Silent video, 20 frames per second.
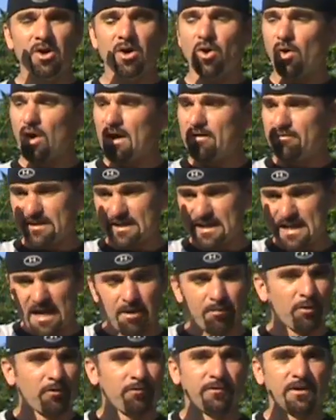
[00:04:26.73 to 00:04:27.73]
or having the
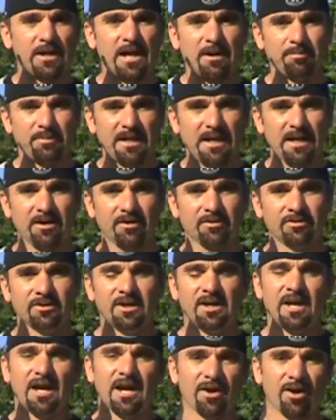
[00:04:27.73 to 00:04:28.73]
camera flop down
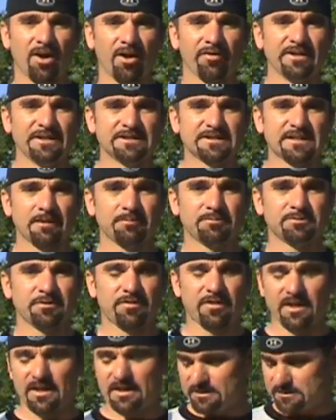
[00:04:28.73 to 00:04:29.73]
and all these types of
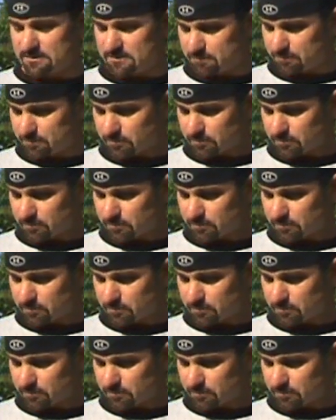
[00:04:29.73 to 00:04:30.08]
things.